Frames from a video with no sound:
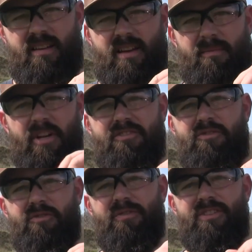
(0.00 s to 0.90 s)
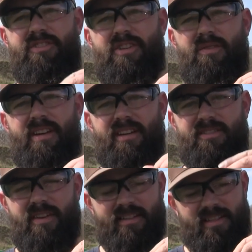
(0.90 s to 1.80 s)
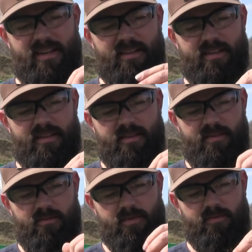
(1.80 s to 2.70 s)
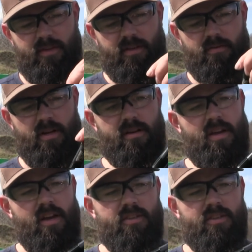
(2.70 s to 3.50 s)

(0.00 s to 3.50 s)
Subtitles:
I'm gonna unscrew this choke here so I can tell you what's really going on.